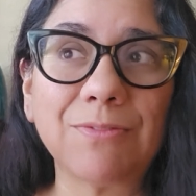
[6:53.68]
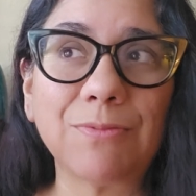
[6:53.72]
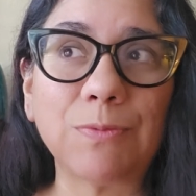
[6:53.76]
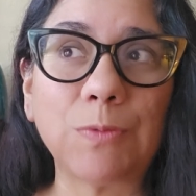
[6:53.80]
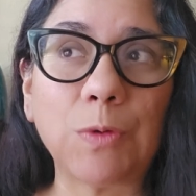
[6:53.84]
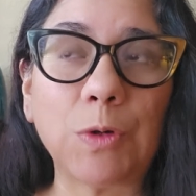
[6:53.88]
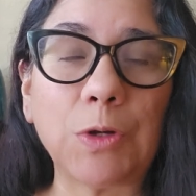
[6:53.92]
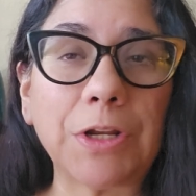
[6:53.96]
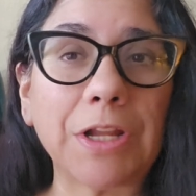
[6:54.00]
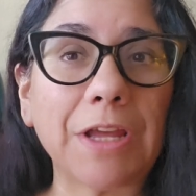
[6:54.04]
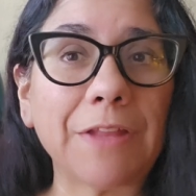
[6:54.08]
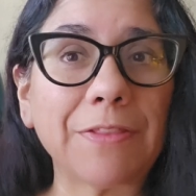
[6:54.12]

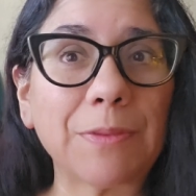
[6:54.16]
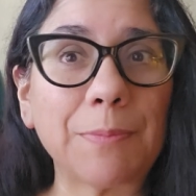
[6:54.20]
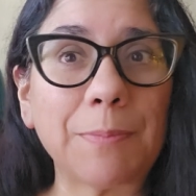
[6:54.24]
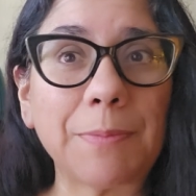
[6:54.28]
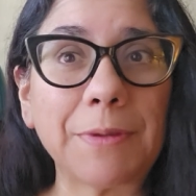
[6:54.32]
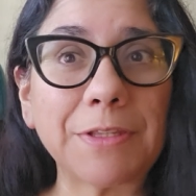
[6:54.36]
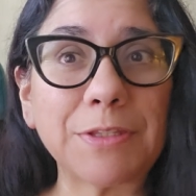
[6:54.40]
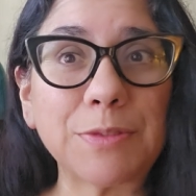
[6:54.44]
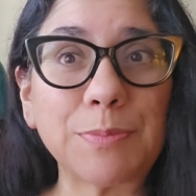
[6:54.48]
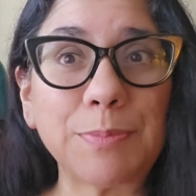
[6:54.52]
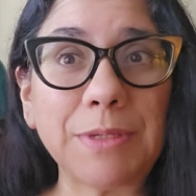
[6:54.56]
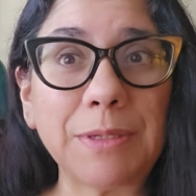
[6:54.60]
were not the
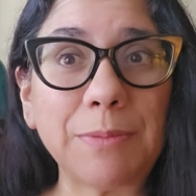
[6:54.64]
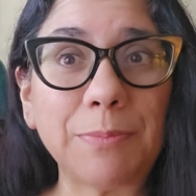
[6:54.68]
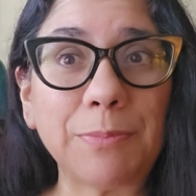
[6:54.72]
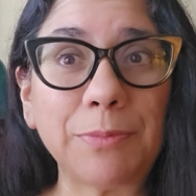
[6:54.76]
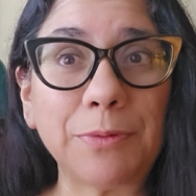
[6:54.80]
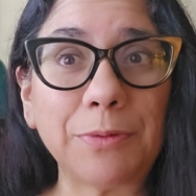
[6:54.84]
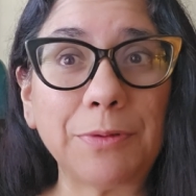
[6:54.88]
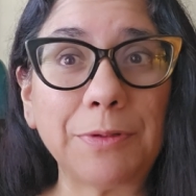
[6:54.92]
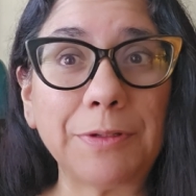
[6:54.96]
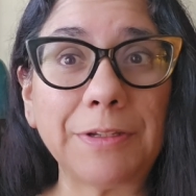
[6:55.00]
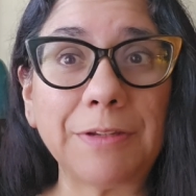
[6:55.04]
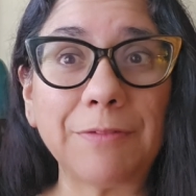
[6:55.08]
best
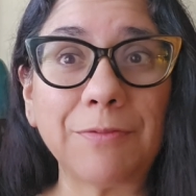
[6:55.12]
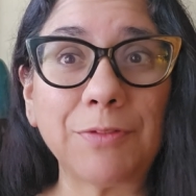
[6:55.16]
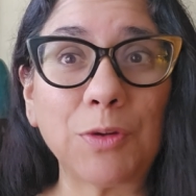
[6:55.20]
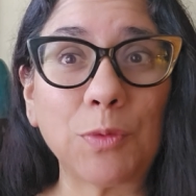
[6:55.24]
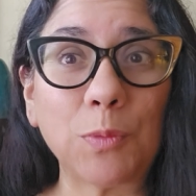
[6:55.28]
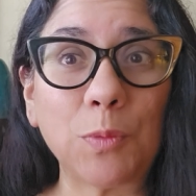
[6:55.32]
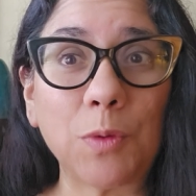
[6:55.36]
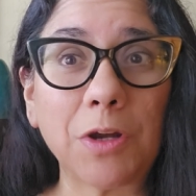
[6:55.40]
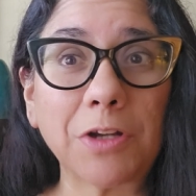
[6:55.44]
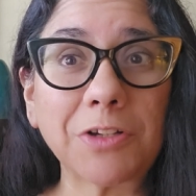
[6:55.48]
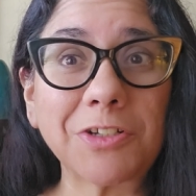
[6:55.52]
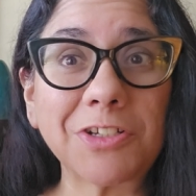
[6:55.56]
people, and if you're
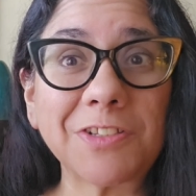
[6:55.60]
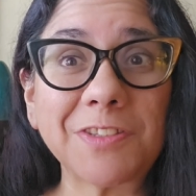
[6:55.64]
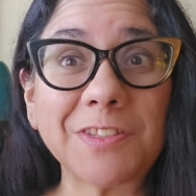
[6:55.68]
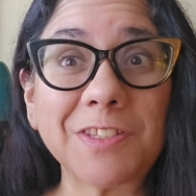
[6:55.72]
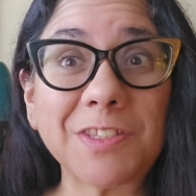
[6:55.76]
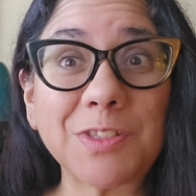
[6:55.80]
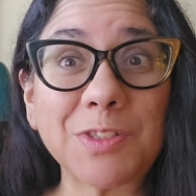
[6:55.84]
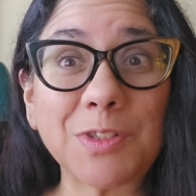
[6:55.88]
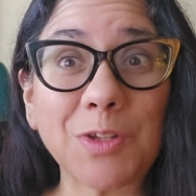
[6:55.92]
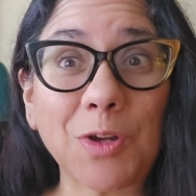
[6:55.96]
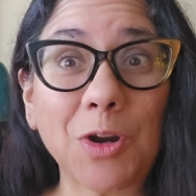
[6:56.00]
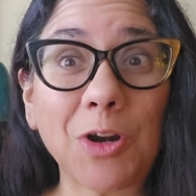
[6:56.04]
watching
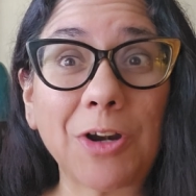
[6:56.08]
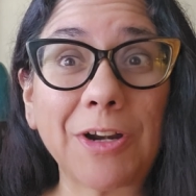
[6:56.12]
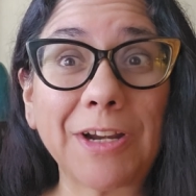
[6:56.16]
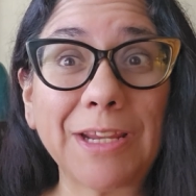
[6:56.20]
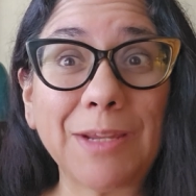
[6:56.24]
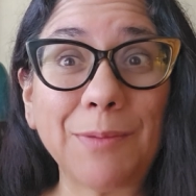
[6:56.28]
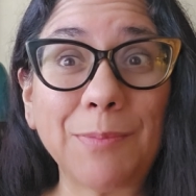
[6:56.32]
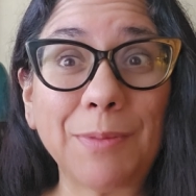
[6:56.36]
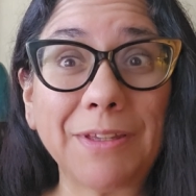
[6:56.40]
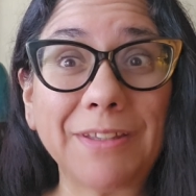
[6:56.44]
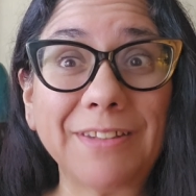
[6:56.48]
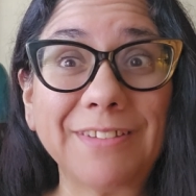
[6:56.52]
this,
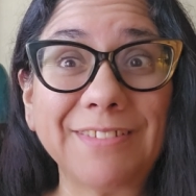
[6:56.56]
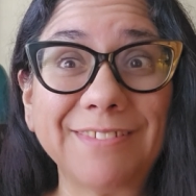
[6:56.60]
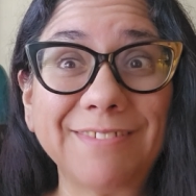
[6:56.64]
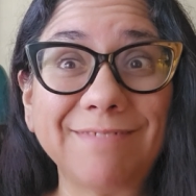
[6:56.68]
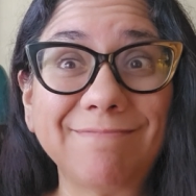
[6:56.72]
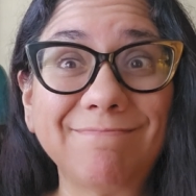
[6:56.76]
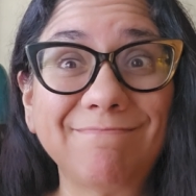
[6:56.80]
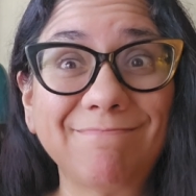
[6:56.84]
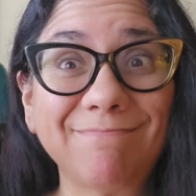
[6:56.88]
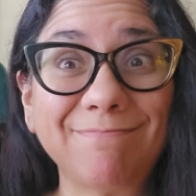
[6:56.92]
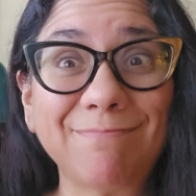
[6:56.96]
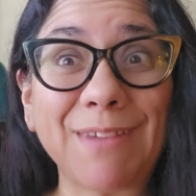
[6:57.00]
sorry, but
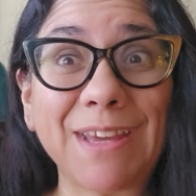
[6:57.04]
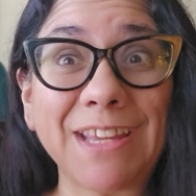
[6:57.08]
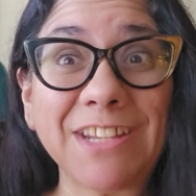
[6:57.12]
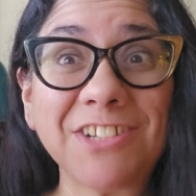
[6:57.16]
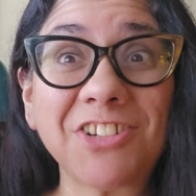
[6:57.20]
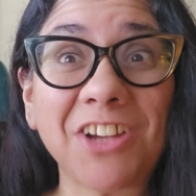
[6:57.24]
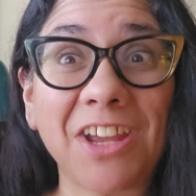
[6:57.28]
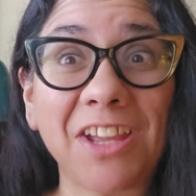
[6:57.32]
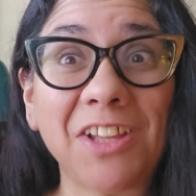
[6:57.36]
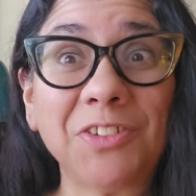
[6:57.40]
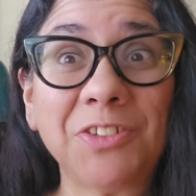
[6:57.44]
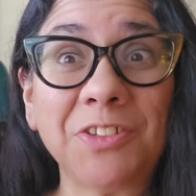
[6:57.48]
my
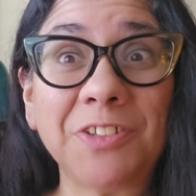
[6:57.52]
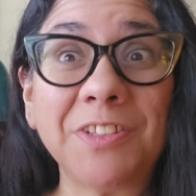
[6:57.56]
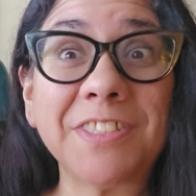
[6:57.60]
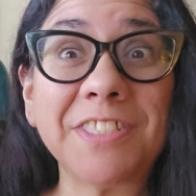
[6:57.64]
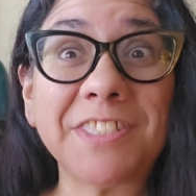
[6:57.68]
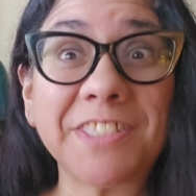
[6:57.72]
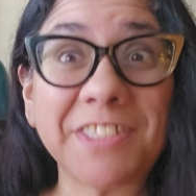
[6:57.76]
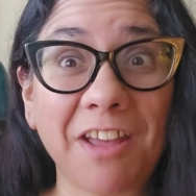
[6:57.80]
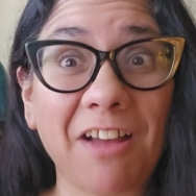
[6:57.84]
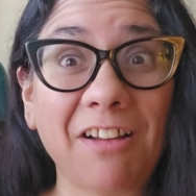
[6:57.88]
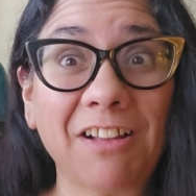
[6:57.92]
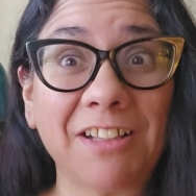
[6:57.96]
childhood
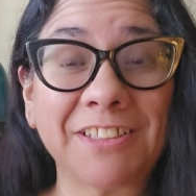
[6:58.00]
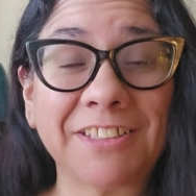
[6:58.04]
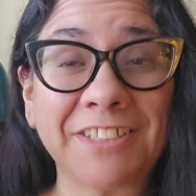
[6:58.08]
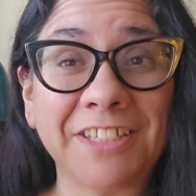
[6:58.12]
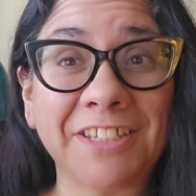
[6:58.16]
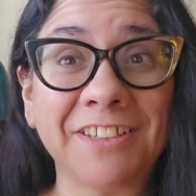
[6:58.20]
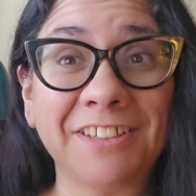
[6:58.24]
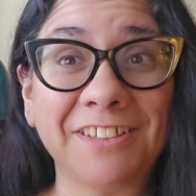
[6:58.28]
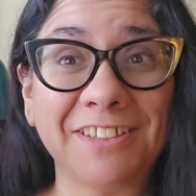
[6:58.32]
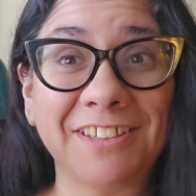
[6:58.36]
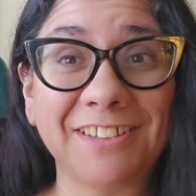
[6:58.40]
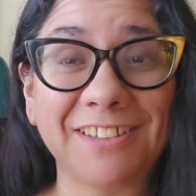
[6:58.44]
sucked.